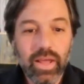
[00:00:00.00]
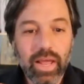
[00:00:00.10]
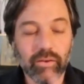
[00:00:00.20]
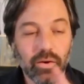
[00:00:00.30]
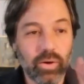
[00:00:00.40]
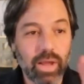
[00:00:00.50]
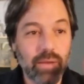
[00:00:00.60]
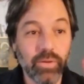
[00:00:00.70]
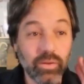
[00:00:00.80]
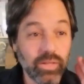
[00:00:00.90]
And so, and
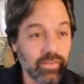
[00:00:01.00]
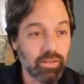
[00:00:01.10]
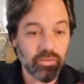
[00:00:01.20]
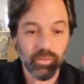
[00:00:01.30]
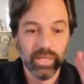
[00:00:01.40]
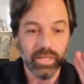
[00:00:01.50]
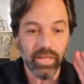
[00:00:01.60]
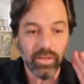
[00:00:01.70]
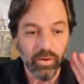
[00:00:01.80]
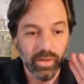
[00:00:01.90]
when you listen to it,
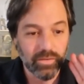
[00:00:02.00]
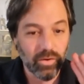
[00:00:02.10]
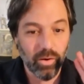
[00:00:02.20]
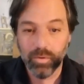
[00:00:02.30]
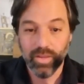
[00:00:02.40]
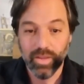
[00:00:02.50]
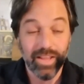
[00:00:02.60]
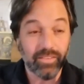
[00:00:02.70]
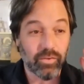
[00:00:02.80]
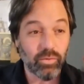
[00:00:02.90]
you know, it's almost like
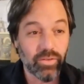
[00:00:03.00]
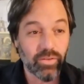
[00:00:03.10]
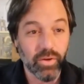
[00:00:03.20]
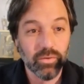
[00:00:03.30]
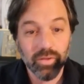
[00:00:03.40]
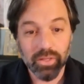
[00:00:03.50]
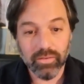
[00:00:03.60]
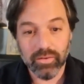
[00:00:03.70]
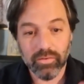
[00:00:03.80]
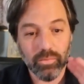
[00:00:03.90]
it's so difficult to
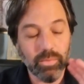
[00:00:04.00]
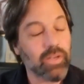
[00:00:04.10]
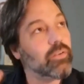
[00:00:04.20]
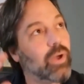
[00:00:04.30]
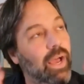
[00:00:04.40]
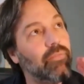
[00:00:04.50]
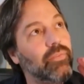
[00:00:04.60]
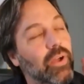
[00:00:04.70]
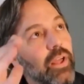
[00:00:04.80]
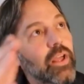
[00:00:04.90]
listen to because you have
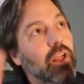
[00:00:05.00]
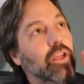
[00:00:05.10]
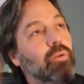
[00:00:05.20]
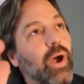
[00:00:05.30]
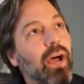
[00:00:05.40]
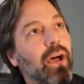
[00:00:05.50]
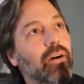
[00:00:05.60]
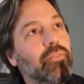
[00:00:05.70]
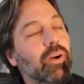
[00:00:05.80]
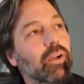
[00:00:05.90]

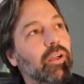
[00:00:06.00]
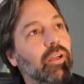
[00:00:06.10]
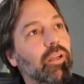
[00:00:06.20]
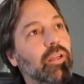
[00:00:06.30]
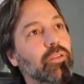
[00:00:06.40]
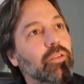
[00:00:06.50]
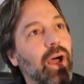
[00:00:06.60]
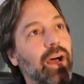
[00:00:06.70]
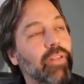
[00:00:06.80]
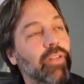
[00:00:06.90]
like
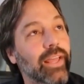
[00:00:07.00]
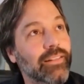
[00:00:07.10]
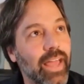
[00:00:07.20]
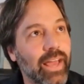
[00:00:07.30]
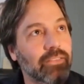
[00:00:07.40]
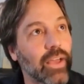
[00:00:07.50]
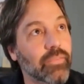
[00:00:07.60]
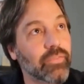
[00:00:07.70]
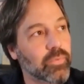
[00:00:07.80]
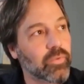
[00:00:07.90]
text, you
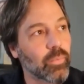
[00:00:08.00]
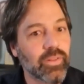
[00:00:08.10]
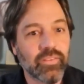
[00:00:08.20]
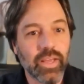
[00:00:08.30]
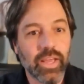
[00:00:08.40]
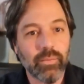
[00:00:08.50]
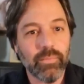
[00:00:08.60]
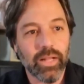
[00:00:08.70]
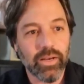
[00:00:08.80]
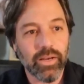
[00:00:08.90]
have someone singing
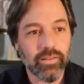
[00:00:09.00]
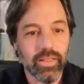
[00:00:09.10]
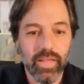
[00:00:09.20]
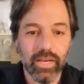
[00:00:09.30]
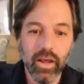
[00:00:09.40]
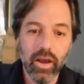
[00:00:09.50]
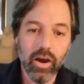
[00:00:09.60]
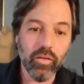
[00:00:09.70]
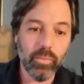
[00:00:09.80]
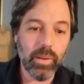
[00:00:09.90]
melodies and then
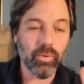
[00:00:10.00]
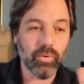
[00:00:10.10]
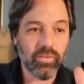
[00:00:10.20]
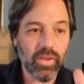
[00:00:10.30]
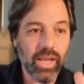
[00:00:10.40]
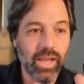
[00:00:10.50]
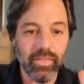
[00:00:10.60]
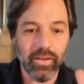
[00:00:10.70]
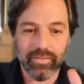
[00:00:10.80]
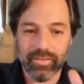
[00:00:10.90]
other people singing, and
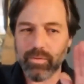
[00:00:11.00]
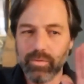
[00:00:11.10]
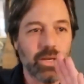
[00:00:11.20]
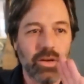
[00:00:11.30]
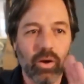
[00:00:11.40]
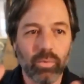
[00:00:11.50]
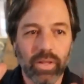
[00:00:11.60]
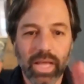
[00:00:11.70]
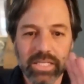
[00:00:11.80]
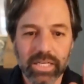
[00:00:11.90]
there seems to be no
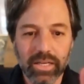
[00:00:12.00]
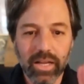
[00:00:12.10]
relation,